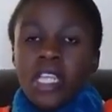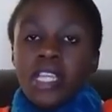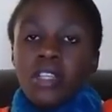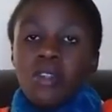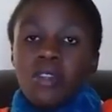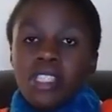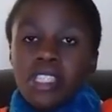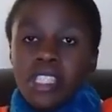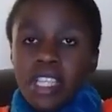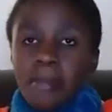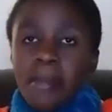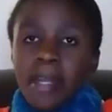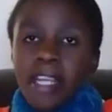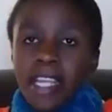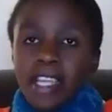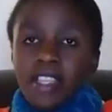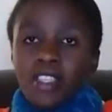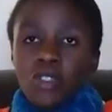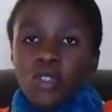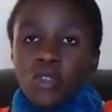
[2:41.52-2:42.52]
It was someone
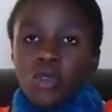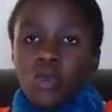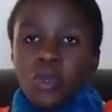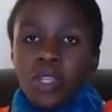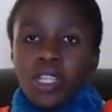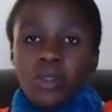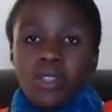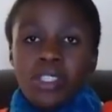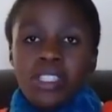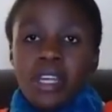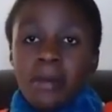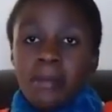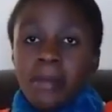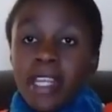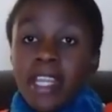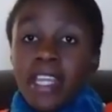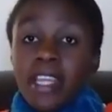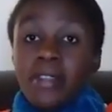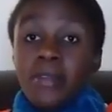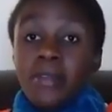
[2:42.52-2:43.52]
I knew. It was someone
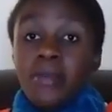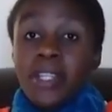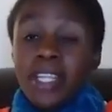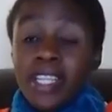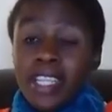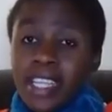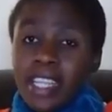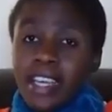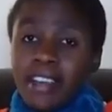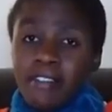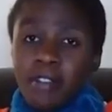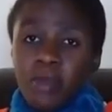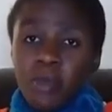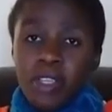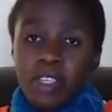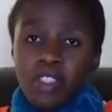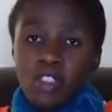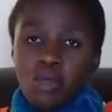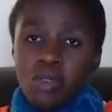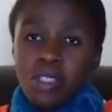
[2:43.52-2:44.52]
I really loved when
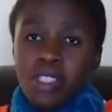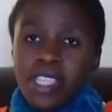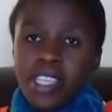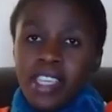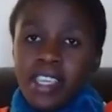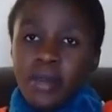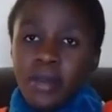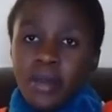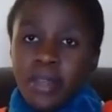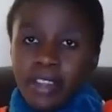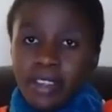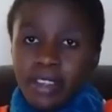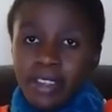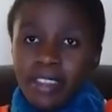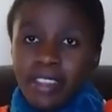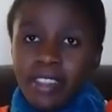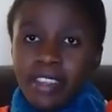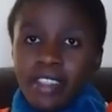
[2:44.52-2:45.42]
she was here on earth.